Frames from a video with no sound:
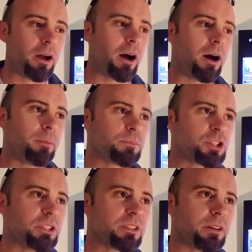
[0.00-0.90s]
Um,
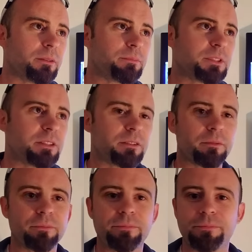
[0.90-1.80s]
she's a, she's a
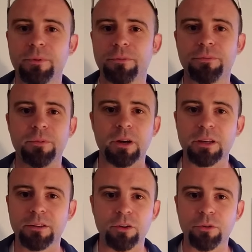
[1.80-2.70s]

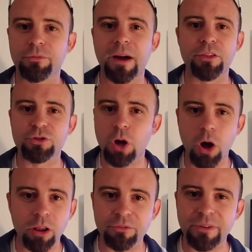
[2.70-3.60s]
fucking her father's a
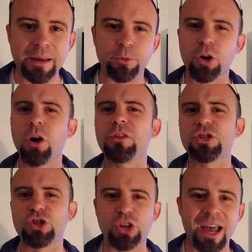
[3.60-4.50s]
Hall of Famer, all
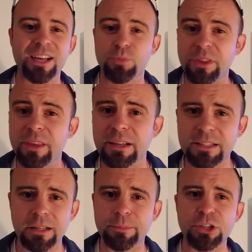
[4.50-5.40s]
this jazz. We think it's going to be